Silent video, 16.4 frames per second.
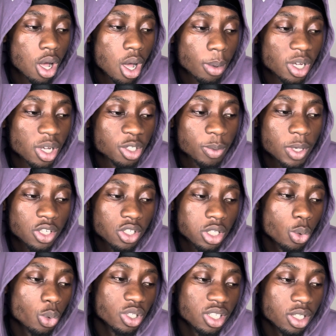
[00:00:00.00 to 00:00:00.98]
especially
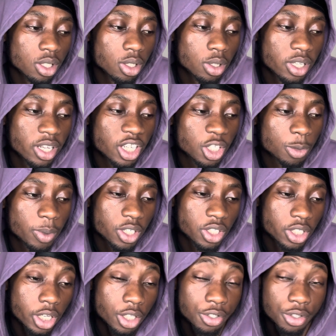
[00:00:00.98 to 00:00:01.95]
with the
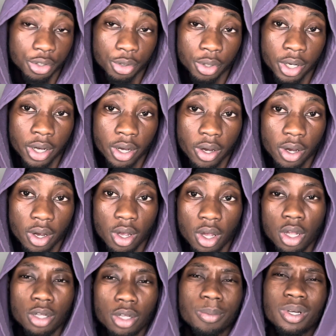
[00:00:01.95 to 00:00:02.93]
expectations you got.
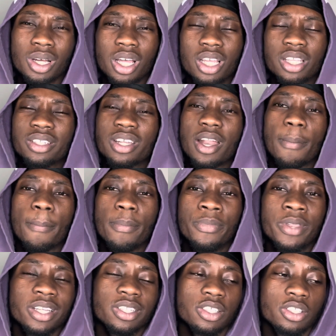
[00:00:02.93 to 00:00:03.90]
But it's not
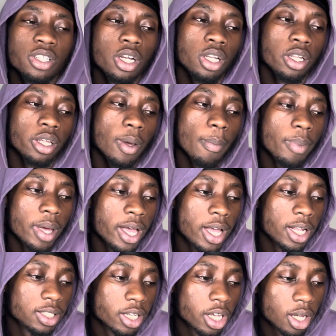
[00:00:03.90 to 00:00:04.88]
necessarily a
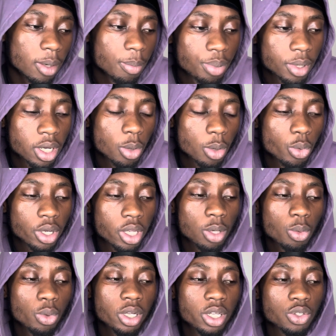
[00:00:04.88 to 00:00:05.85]
bad take. But
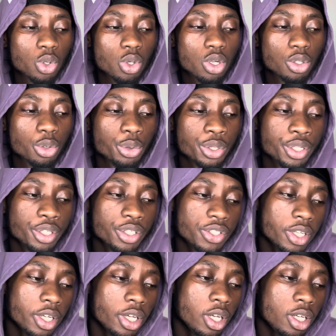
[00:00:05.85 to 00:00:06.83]
what he's going through here and
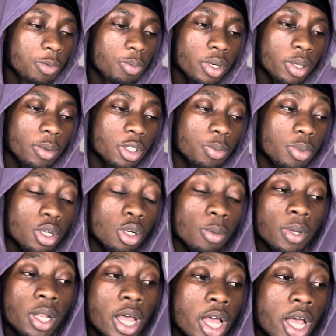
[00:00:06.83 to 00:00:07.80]
saying, he's pretty much putting
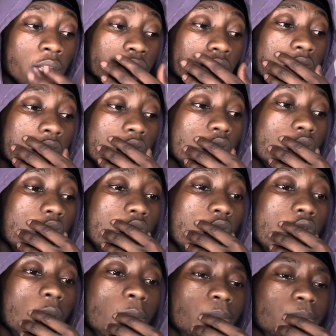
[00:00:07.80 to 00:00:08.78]
them last.
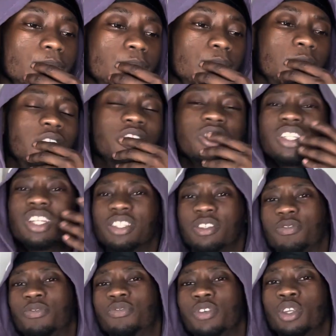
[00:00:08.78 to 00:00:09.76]
Because he doesn't
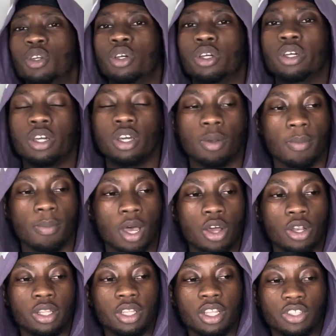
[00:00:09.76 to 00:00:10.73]
feel good about
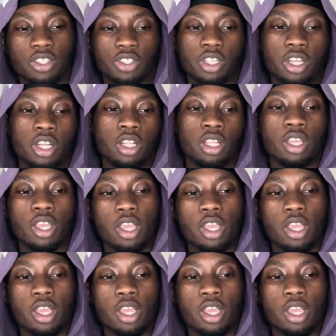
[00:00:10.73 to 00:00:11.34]
it necessarily.